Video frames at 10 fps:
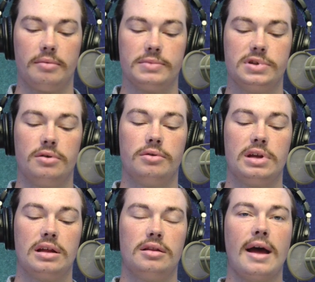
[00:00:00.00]
So
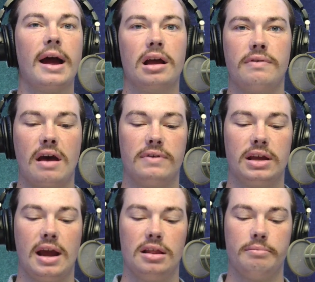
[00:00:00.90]
that lack of
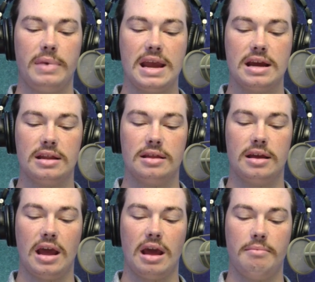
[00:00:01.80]
having Caleb Bacon in the
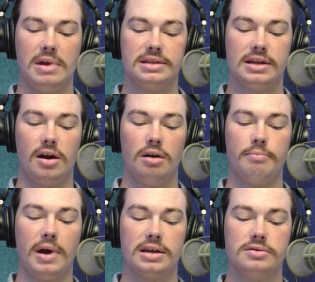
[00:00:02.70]
game means that our
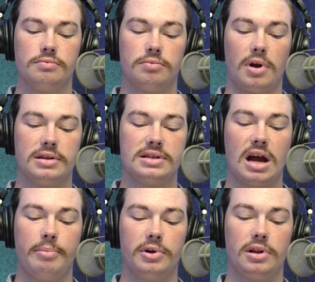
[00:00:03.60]
best run
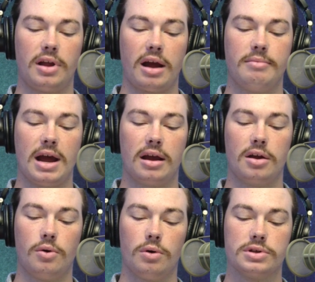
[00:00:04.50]
stopper in the
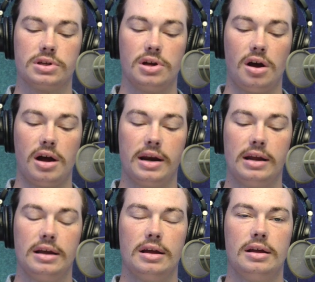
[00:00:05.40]
linebacking core is gone,
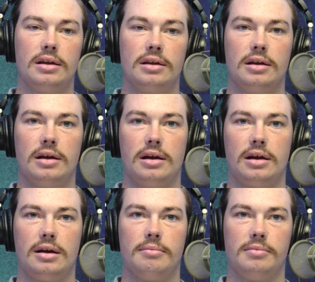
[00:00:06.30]

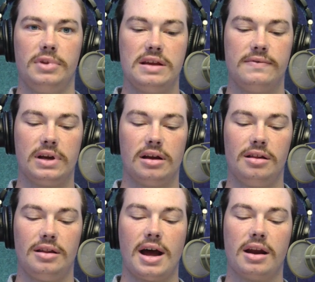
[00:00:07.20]
leaving a
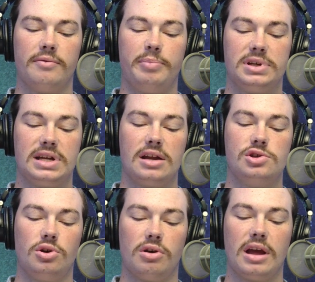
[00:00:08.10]
lot of
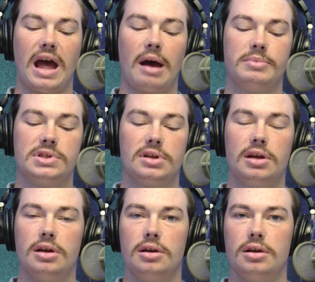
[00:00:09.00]
potential gaps
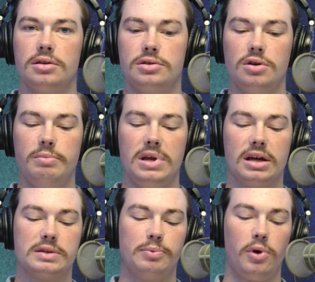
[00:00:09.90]
to be
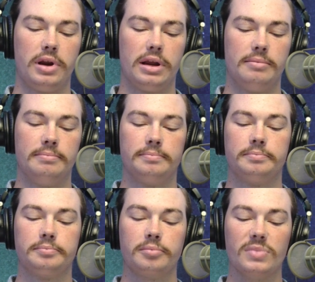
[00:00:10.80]
exploited
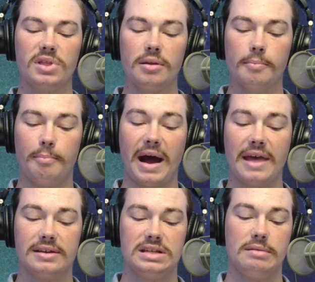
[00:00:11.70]

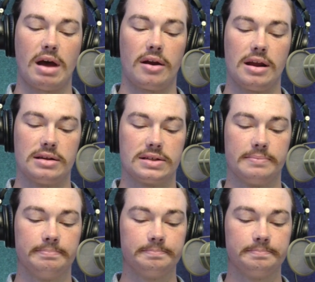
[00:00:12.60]
by the team out east.